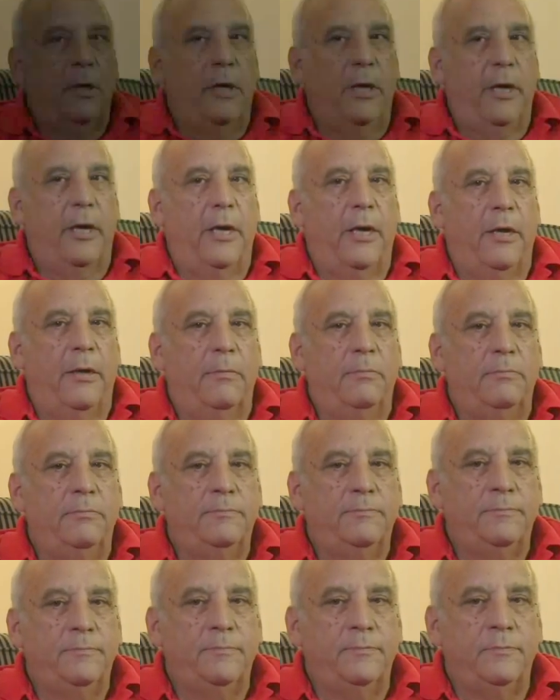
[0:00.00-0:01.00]
Uh,
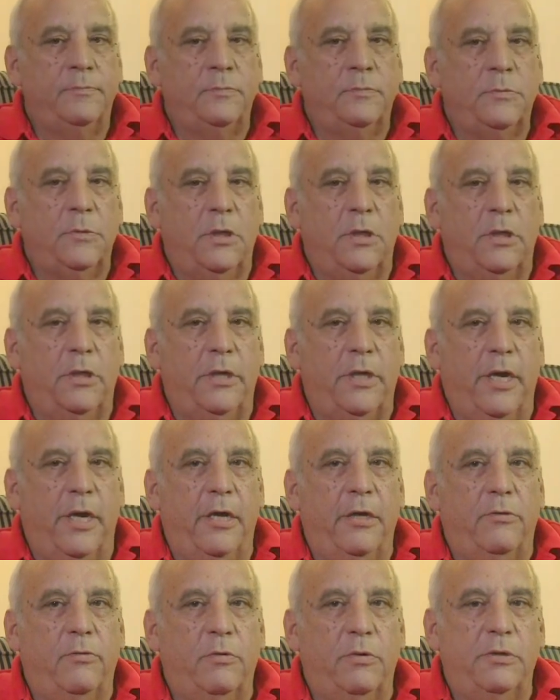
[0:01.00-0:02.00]

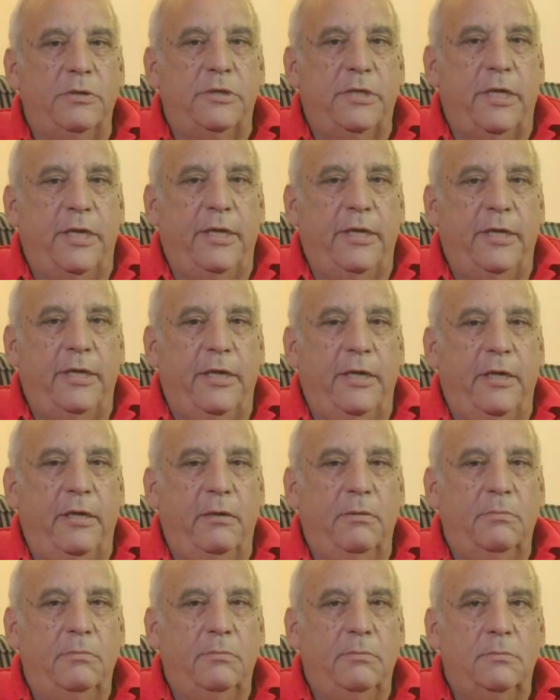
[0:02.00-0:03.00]
Kenneth was
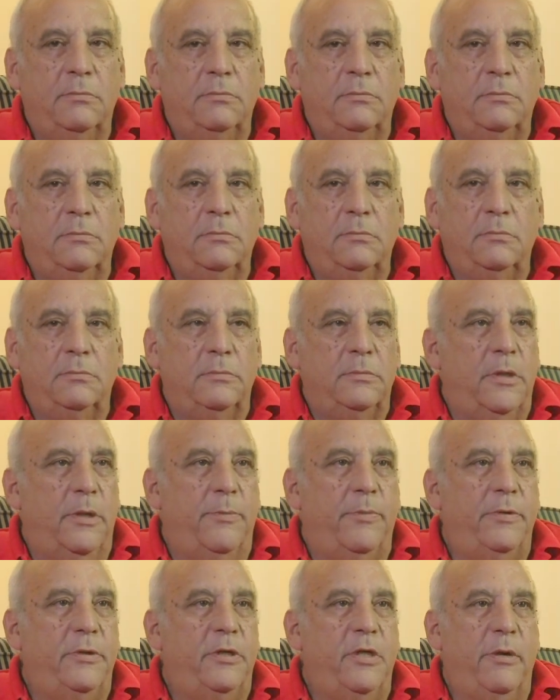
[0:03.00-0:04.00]
a
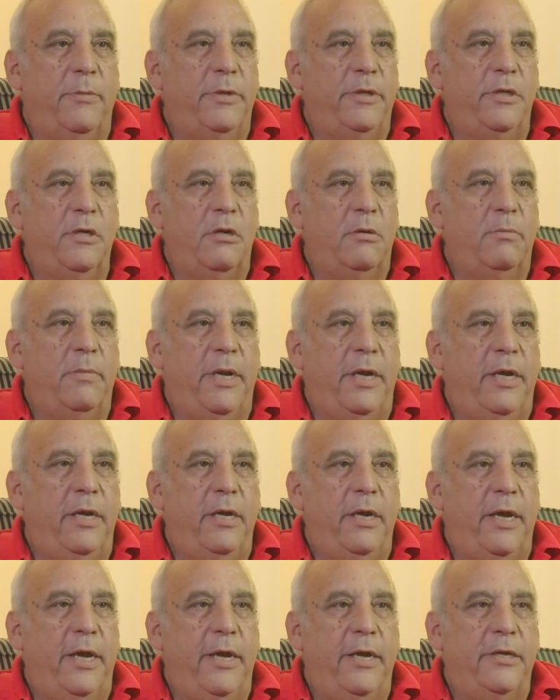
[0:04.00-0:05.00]
up-and-coming young
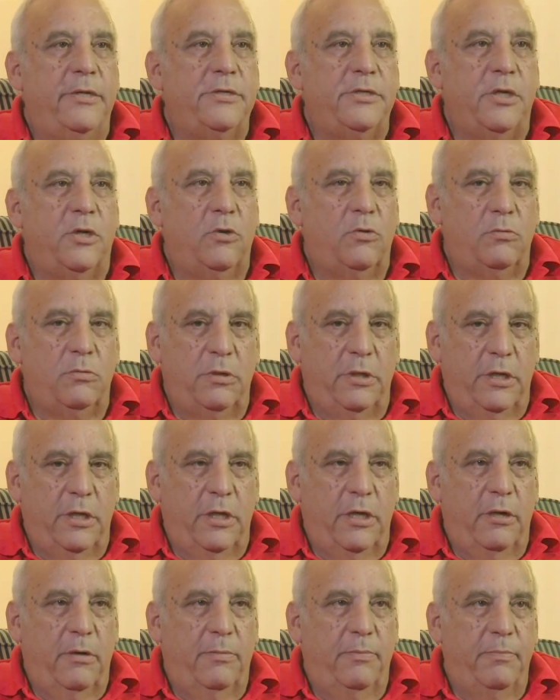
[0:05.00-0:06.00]
man, had his own
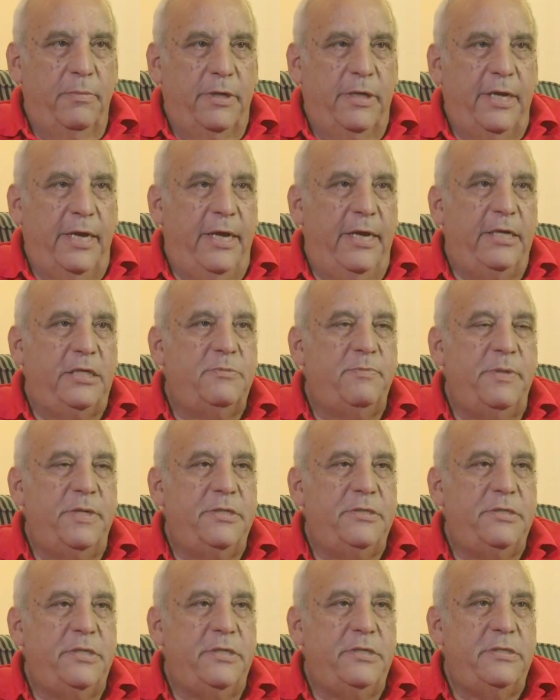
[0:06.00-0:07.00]
mechanics
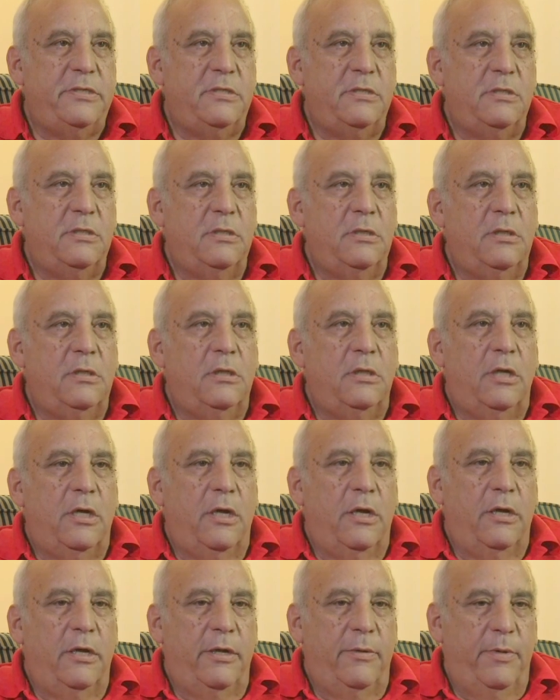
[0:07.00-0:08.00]
business.
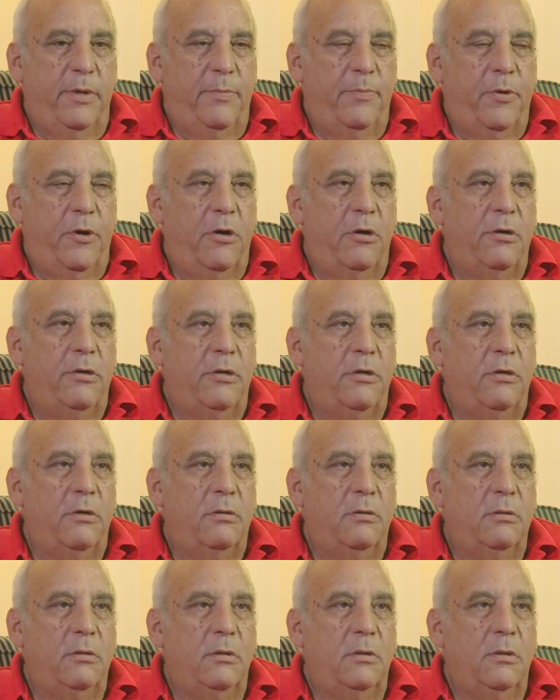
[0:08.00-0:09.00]
Him and a partner
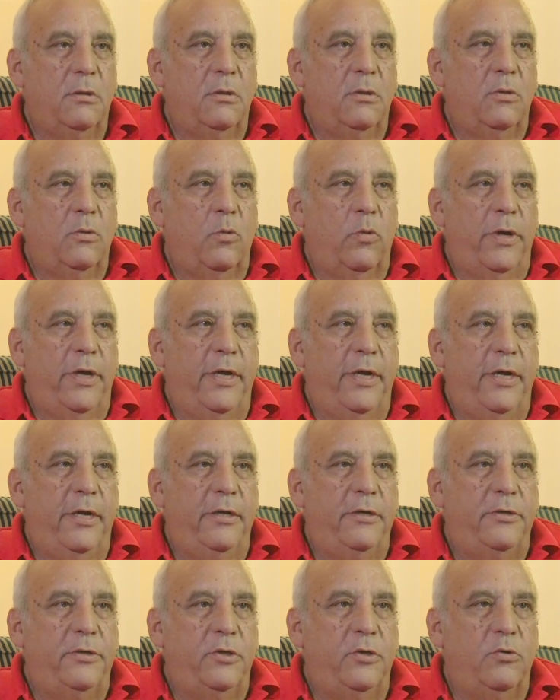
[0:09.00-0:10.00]
went
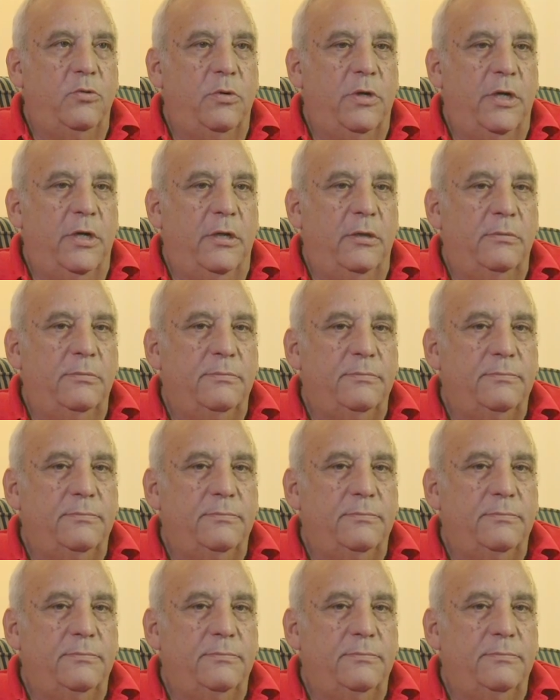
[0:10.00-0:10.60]
in to